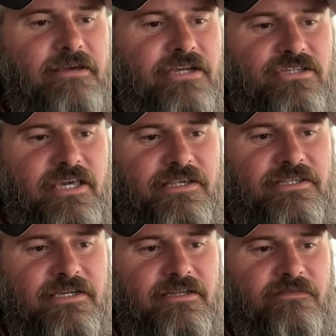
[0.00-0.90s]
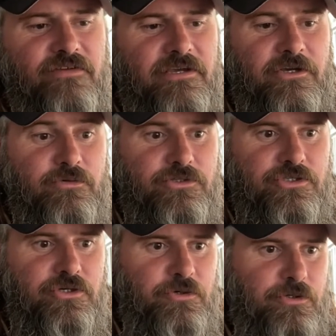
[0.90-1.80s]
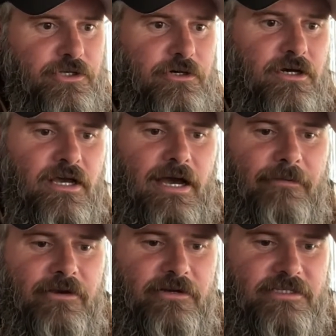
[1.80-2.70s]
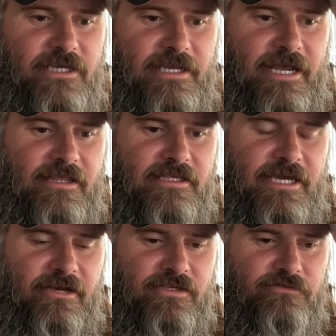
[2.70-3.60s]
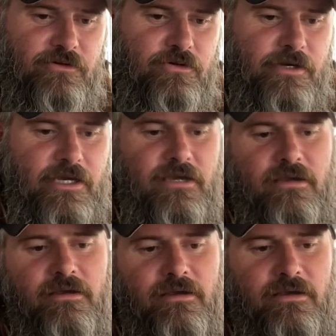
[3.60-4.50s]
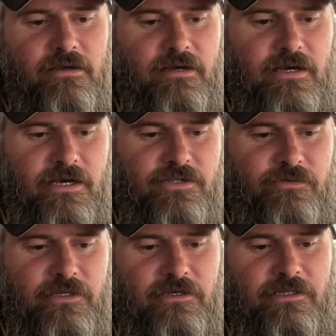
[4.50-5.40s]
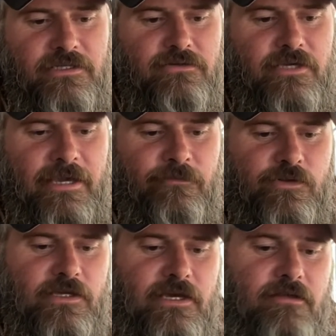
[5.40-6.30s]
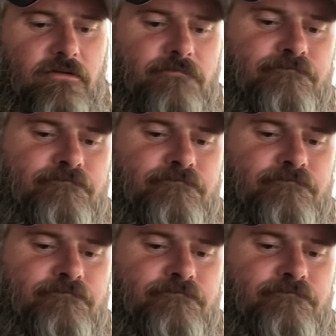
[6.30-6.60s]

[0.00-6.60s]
You actually can't see it in the videos, which is cool. So I'm gonna go ahead and take it out of this housing real quick, so we can look at the 2 cameras together.